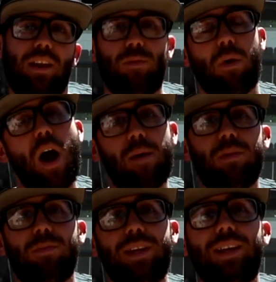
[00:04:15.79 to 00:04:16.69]
you
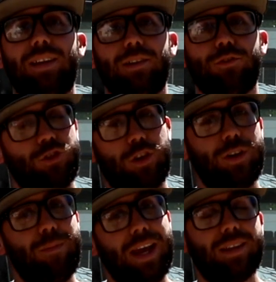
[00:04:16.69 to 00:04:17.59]
probably
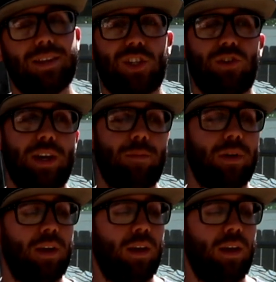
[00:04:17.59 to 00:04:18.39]
shouldn't make this trip,